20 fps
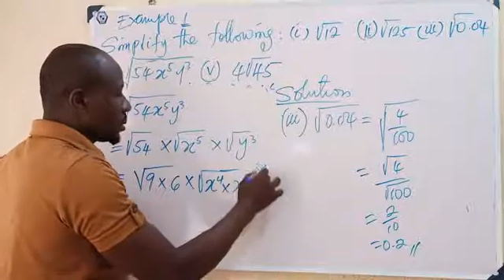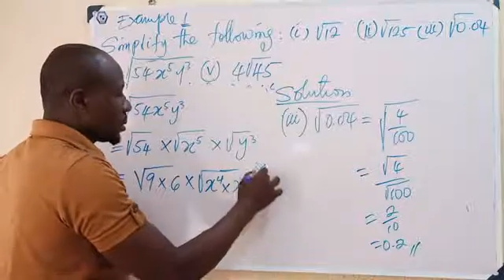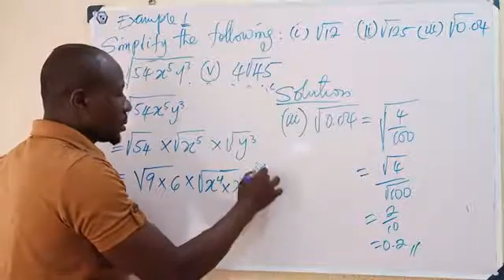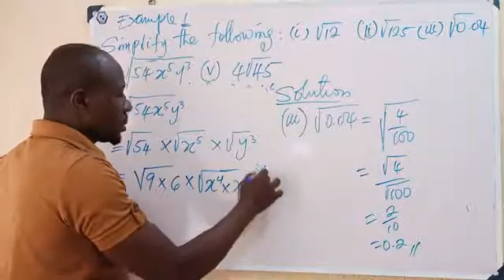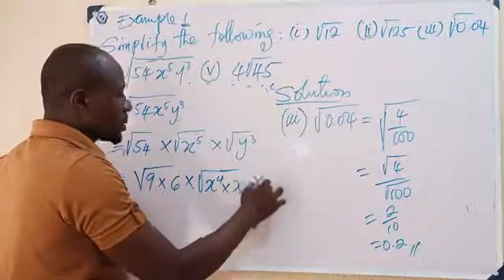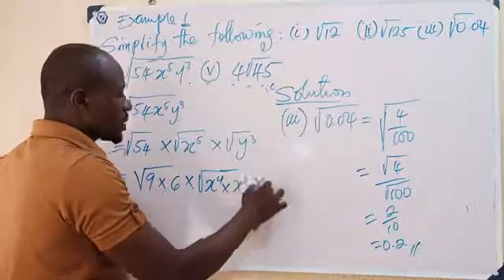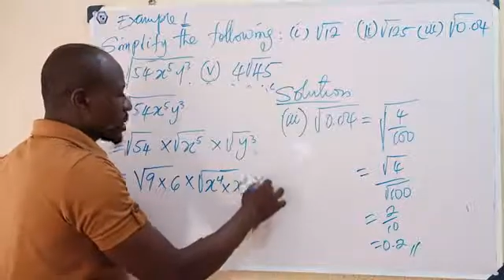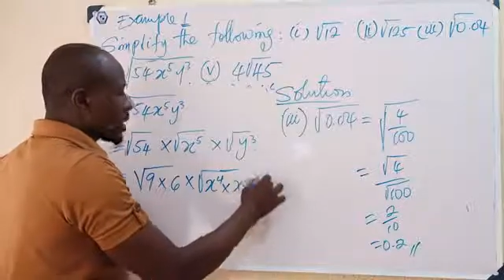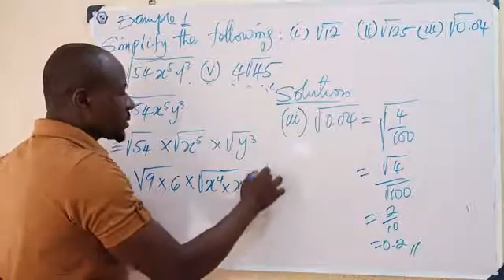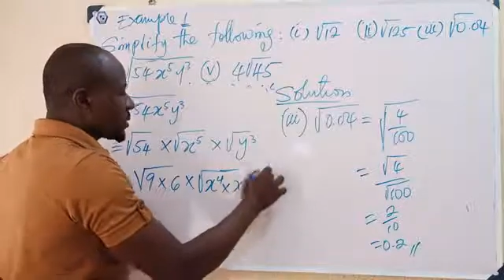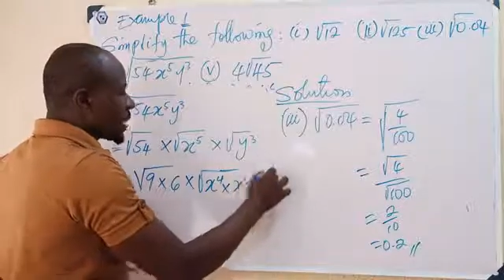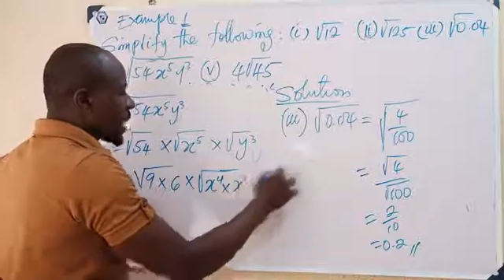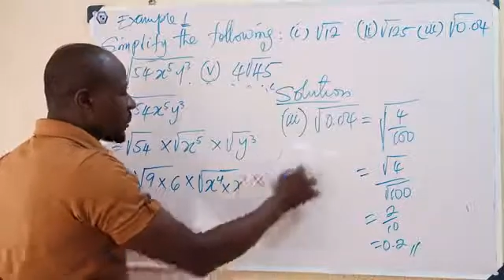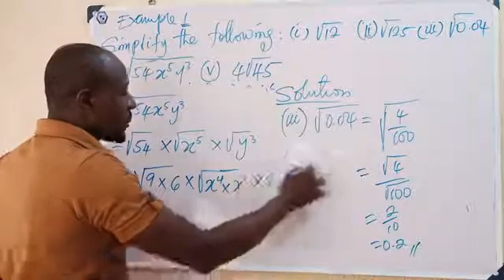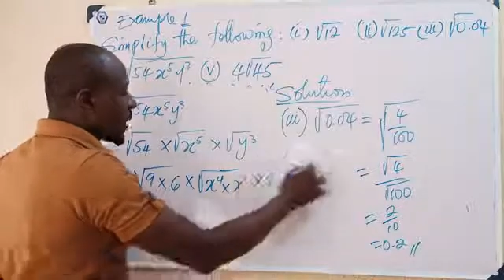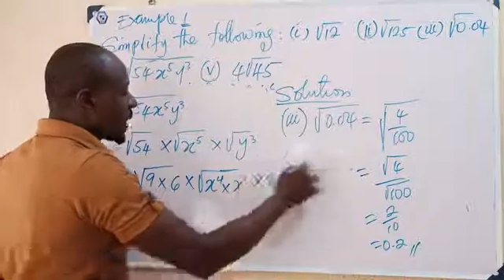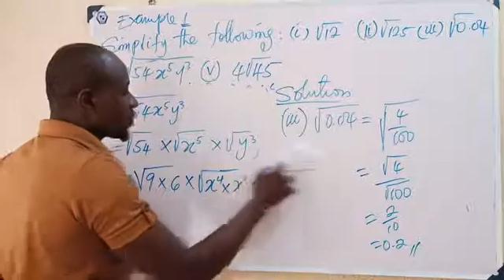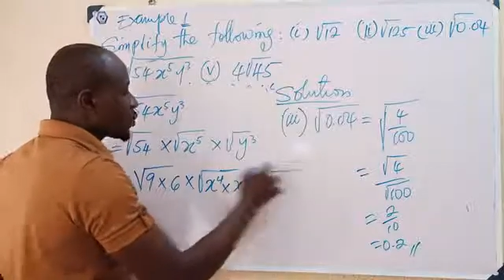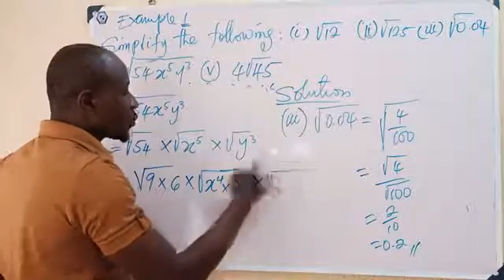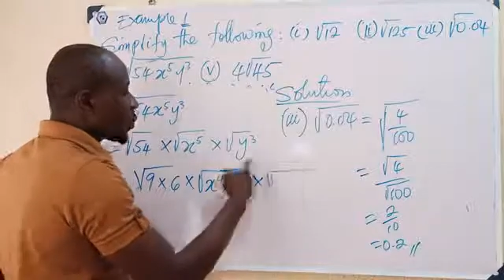Same thing
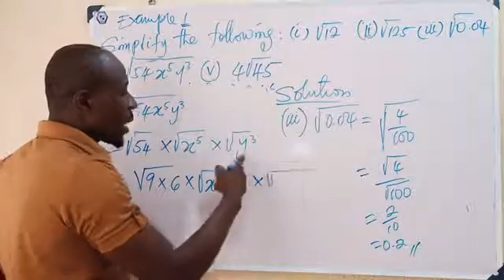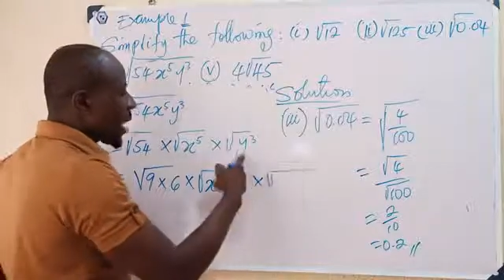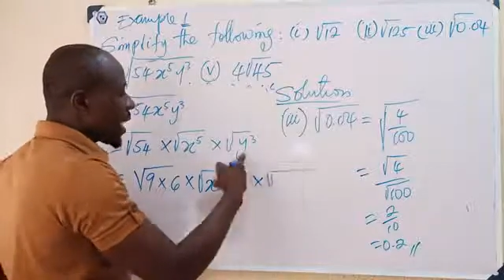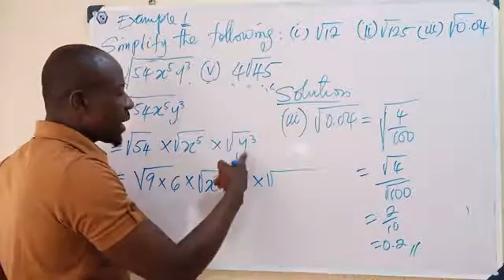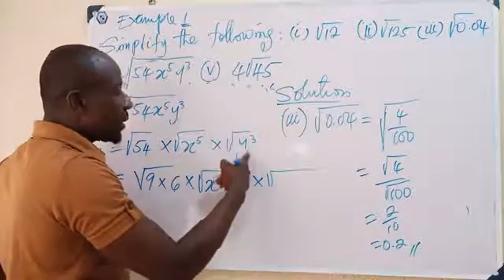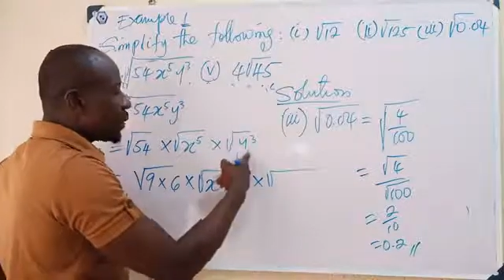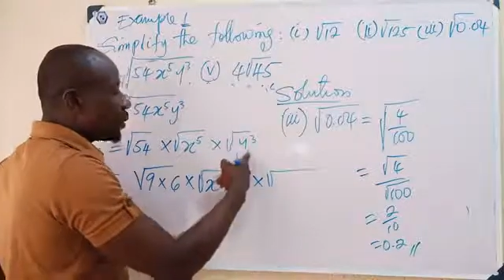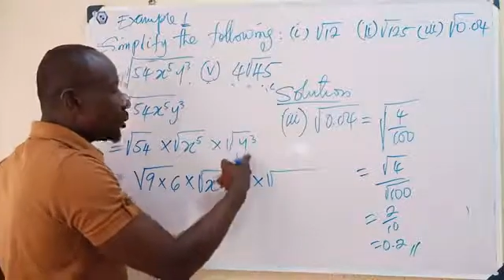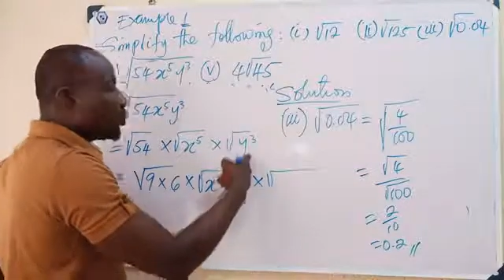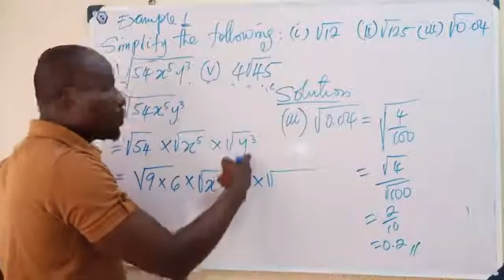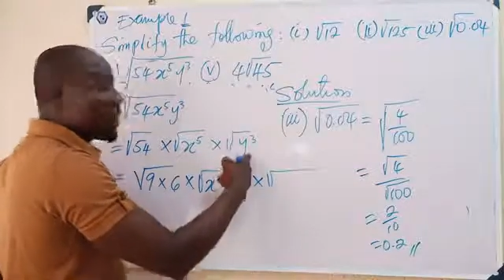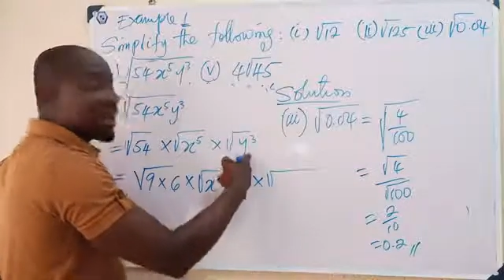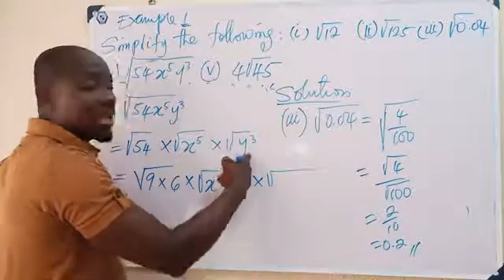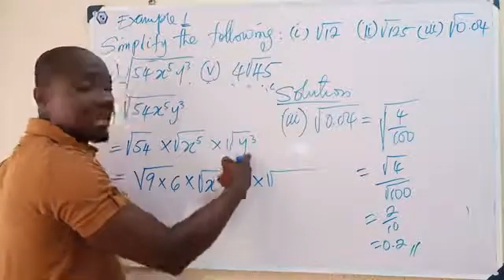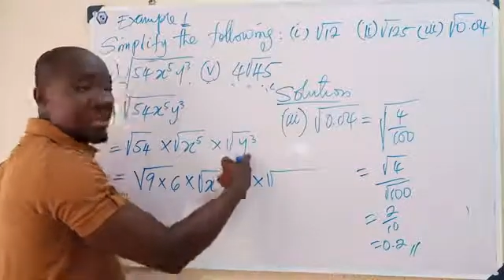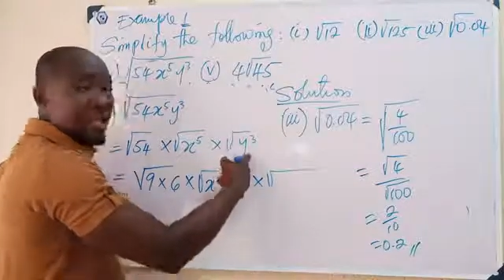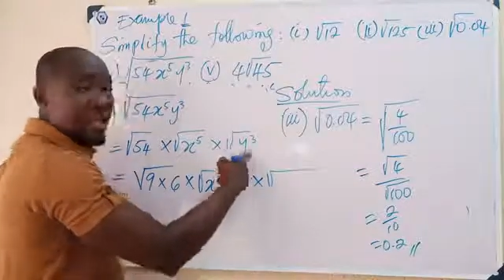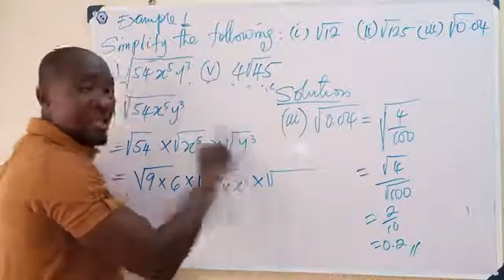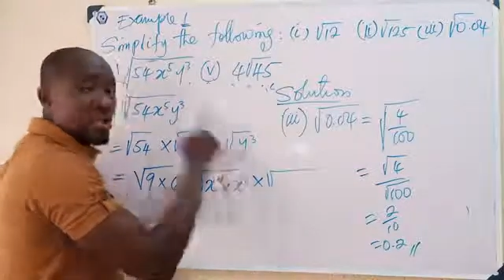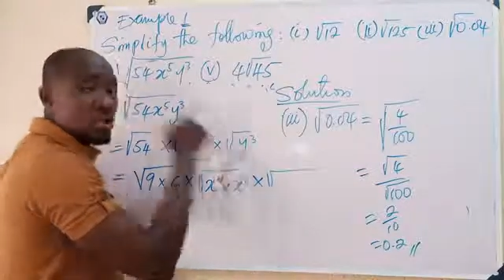applies to y. You break it
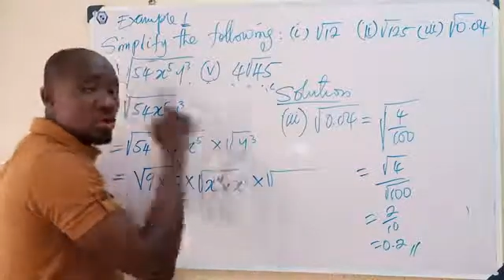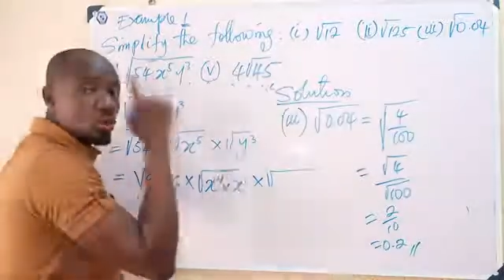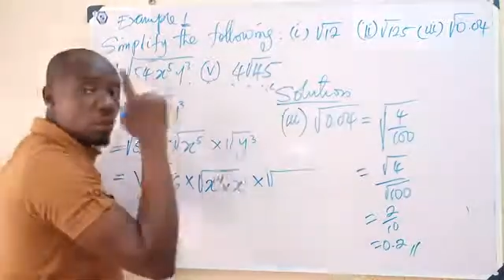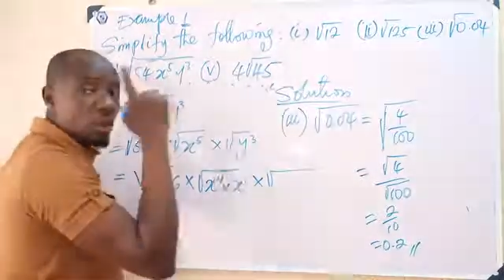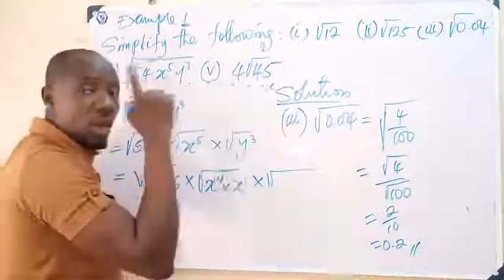down into